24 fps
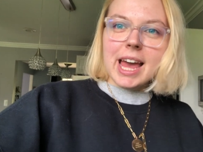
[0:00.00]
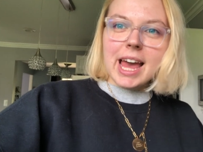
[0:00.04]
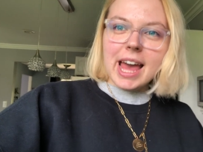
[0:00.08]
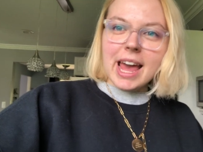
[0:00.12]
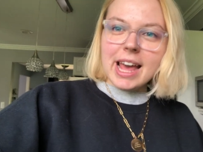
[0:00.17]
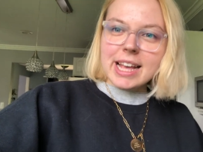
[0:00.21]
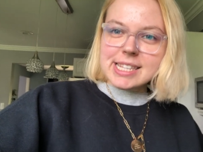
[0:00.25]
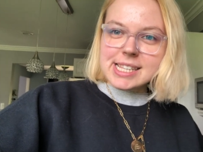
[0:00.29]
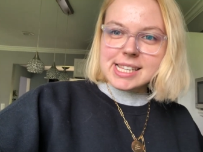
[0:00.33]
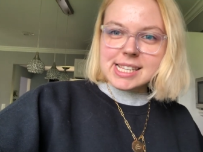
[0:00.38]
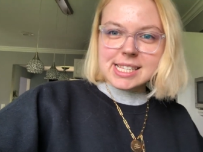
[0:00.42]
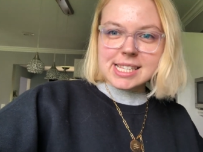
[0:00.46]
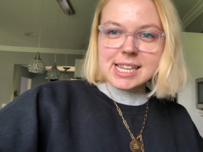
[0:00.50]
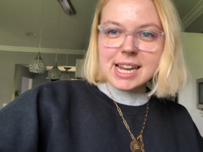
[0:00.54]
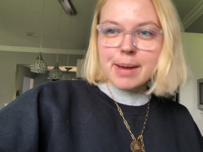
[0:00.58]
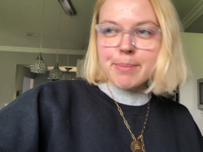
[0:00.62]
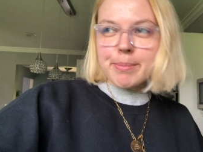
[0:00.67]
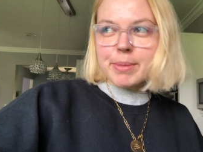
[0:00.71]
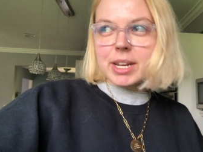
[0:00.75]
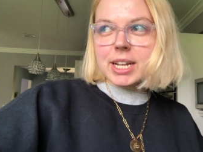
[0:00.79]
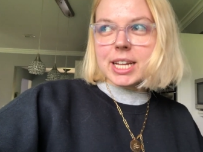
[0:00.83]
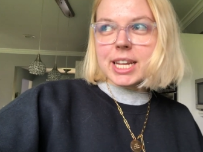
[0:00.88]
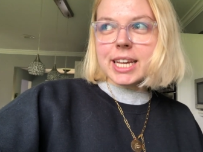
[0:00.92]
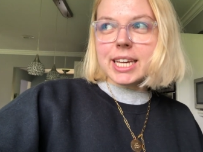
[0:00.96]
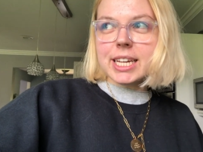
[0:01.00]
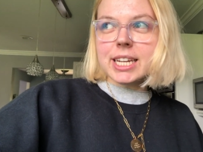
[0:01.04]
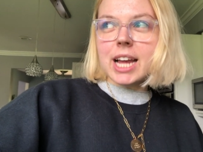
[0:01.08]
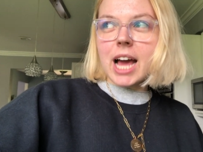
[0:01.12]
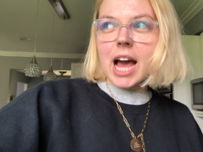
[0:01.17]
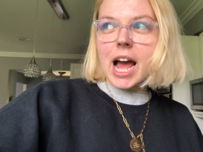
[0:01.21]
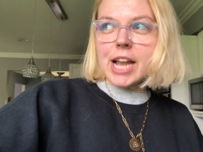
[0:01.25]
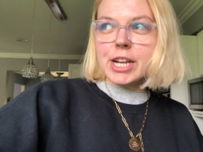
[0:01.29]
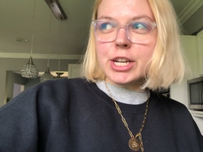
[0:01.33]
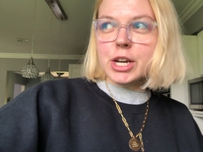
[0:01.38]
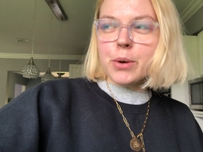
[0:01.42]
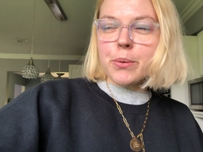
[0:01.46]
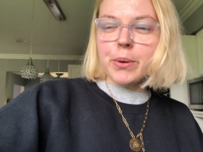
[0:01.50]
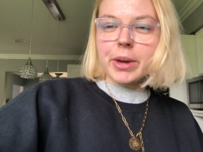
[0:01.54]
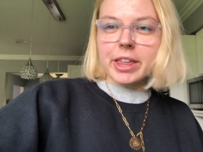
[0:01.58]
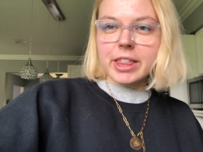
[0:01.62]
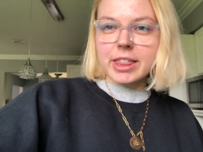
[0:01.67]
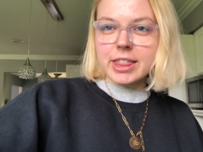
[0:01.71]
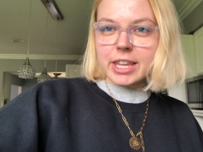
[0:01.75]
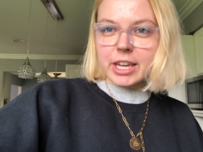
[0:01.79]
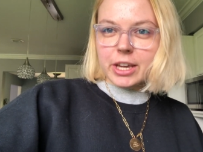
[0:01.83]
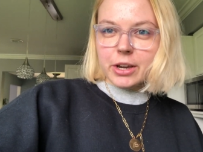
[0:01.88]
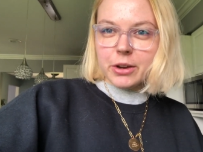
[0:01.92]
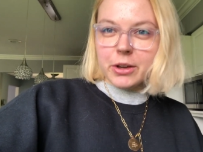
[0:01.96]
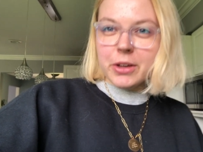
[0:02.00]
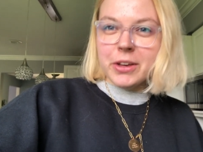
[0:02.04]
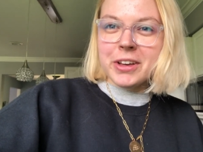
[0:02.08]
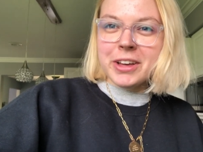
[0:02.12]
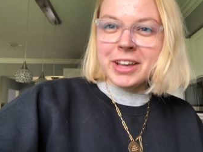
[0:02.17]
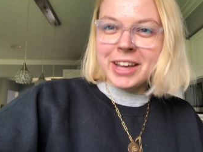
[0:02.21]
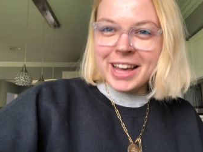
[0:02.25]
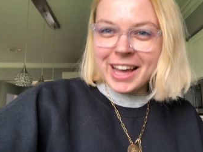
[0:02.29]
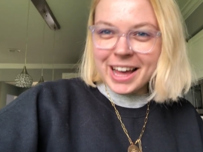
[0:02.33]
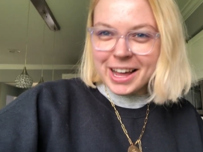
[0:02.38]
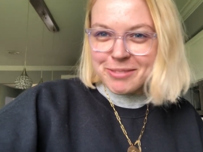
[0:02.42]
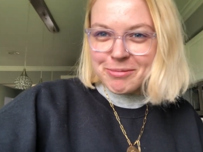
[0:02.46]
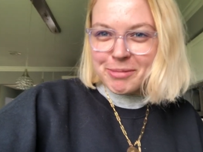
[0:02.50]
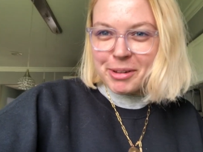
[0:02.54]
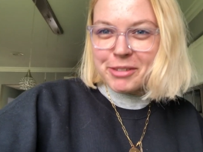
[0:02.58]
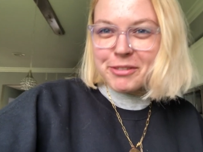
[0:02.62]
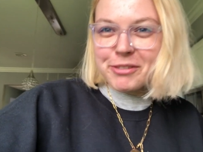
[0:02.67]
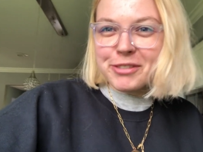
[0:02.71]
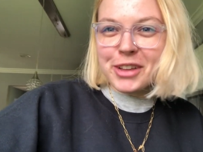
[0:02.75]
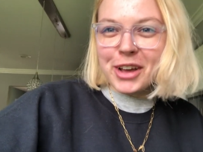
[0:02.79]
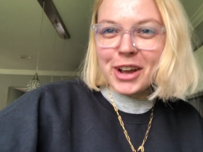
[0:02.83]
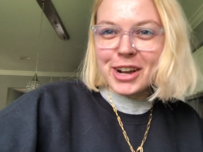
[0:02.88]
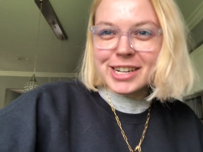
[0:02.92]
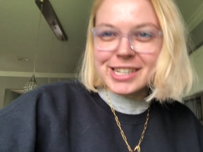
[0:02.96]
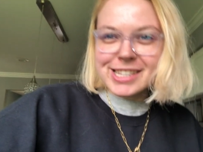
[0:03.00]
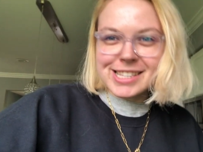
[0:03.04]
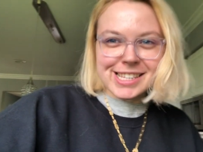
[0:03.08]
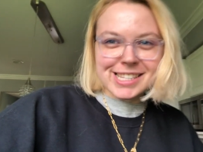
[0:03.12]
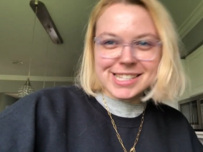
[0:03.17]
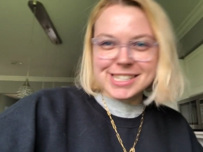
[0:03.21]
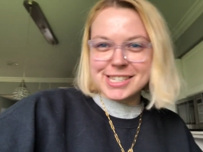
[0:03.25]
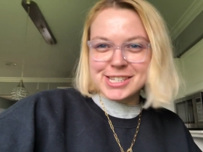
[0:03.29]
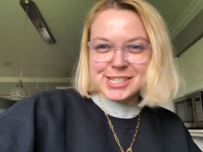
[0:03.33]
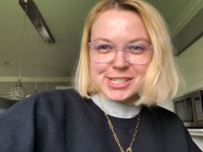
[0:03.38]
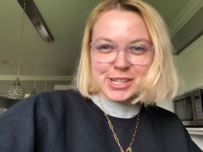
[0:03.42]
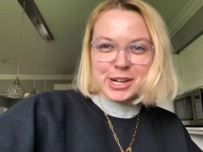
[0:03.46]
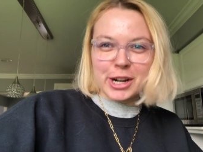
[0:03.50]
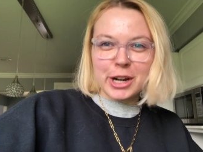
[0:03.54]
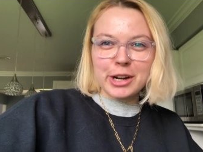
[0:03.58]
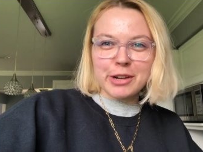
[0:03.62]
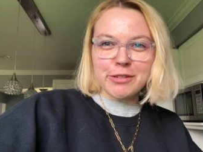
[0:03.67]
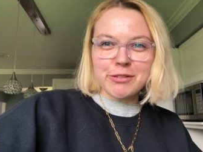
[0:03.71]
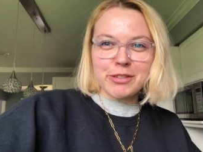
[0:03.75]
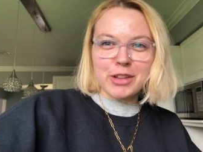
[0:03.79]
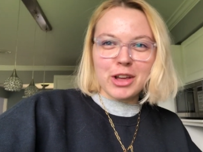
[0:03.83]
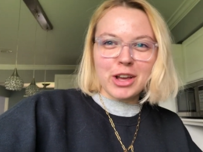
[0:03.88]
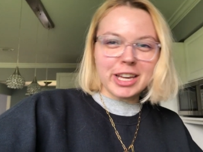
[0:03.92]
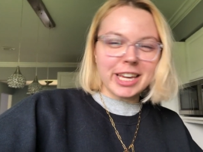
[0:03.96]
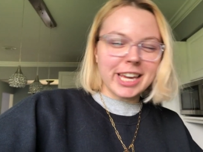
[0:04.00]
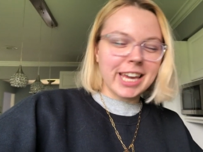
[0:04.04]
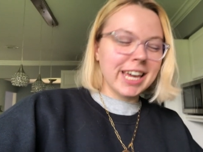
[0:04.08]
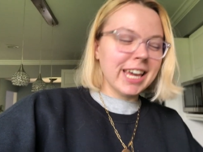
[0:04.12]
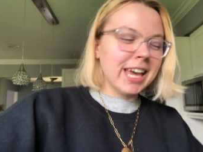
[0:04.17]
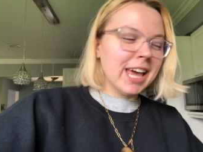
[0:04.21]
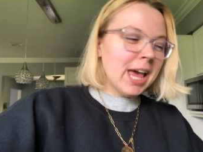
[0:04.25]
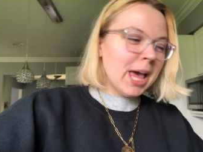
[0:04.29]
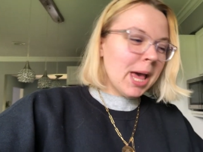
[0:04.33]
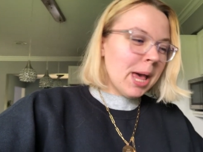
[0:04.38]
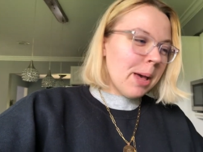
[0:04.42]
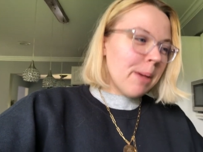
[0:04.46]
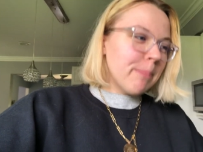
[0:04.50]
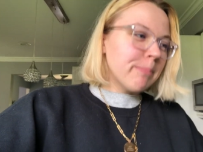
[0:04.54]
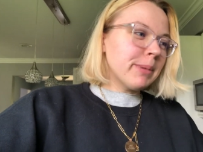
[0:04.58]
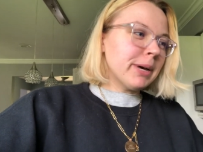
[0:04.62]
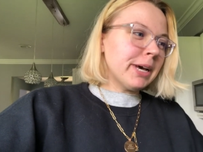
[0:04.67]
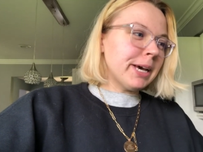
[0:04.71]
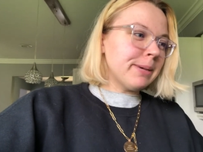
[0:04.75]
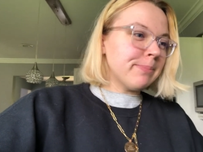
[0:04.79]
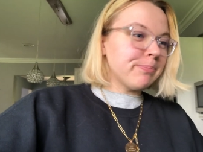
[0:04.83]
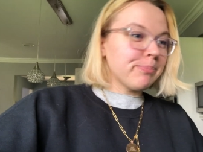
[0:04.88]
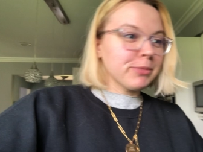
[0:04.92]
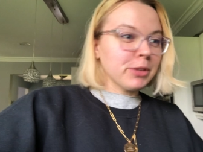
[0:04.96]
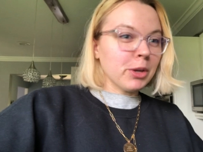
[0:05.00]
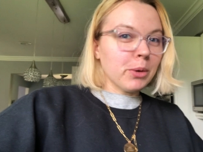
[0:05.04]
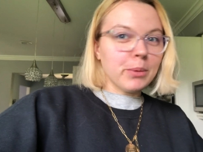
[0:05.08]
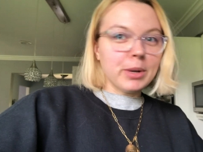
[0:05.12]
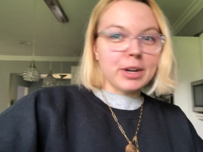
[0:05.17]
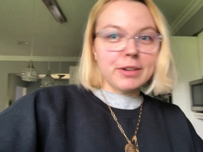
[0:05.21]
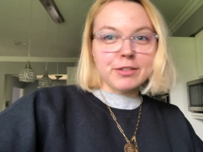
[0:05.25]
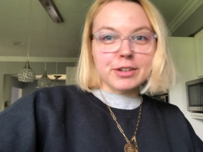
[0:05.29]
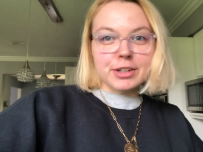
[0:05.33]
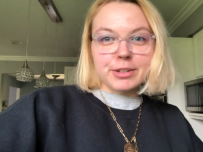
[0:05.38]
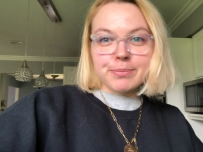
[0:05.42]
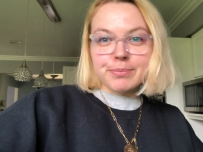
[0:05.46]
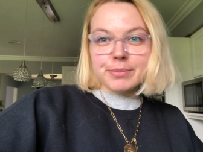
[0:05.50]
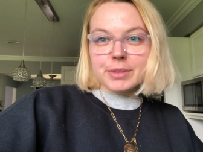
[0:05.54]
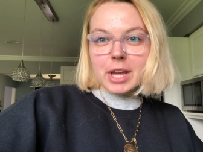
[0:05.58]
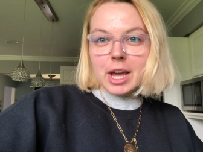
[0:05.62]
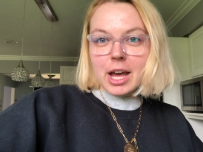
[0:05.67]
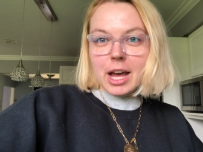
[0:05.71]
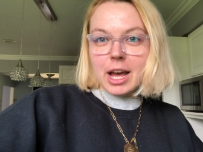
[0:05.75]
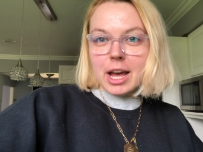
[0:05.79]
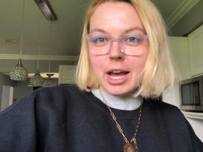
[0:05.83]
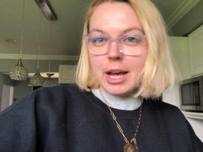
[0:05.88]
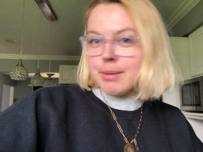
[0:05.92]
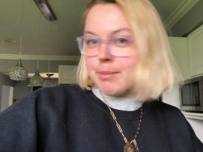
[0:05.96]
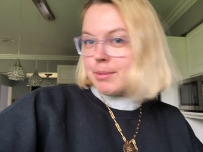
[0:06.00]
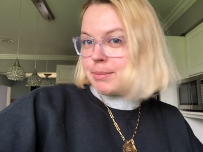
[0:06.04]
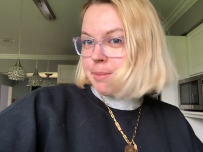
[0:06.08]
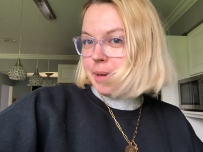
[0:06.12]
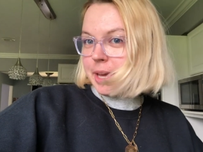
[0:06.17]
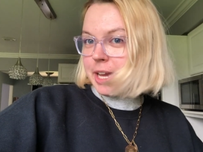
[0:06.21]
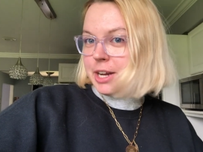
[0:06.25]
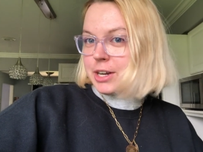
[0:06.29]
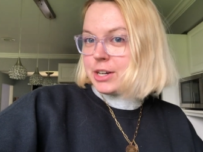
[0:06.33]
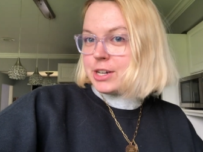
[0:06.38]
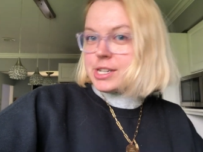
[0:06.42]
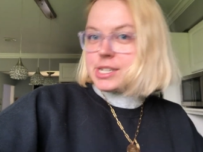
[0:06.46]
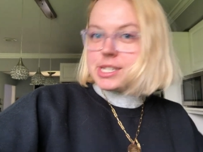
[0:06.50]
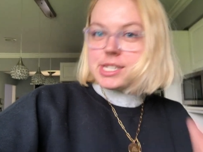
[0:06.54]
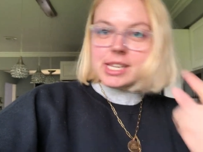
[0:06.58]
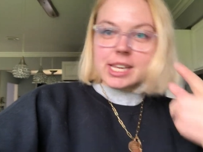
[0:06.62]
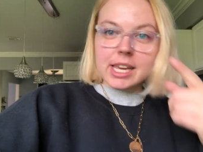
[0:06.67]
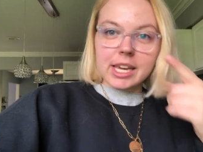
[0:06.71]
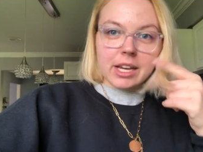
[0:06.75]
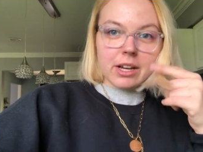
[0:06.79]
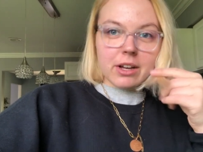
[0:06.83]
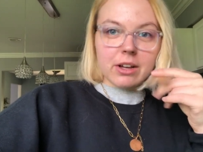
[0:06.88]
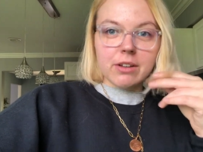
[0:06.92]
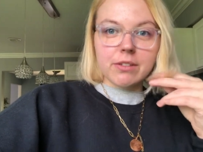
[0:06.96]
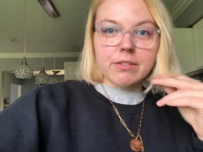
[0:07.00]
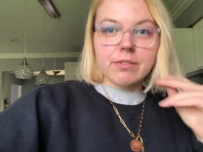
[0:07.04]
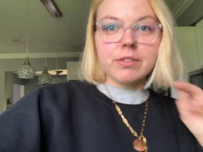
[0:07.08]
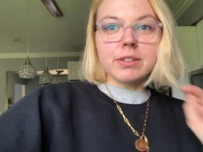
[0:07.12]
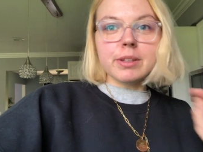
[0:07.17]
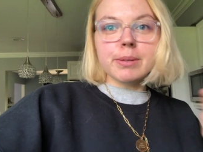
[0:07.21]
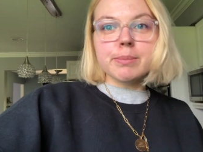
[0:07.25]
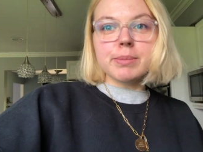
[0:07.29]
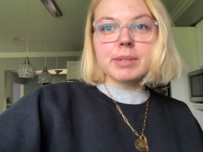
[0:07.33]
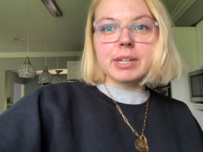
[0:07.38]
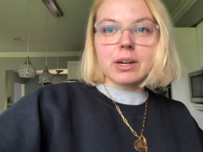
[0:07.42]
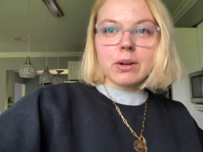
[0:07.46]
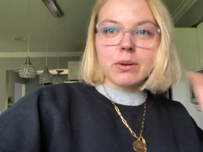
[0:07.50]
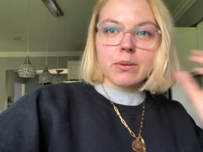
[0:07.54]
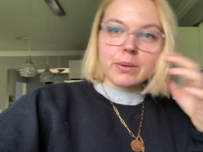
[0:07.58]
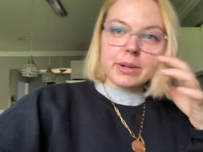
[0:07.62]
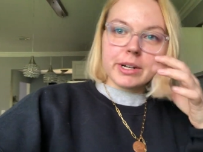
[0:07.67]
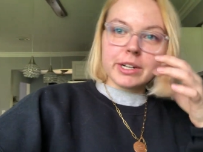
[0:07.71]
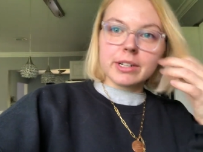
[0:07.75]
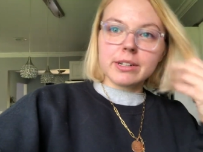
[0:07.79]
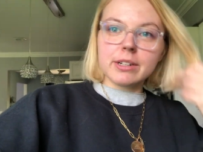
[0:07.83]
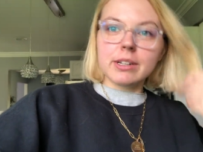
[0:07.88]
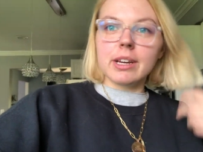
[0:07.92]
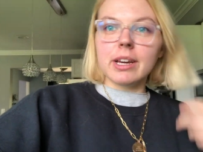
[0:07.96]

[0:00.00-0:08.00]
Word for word: Has this not been like an ongoing thing on my vlog since I started vlogging? But whatever. And my hair is like all flipped out weird.